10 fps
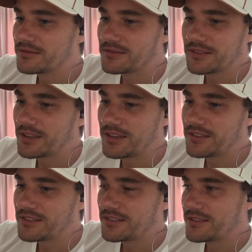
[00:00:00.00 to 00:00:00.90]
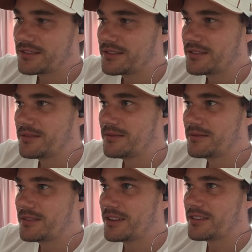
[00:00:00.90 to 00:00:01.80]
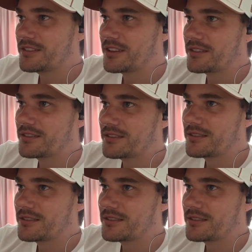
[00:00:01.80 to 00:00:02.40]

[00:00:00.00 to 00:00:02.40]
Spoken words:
There's not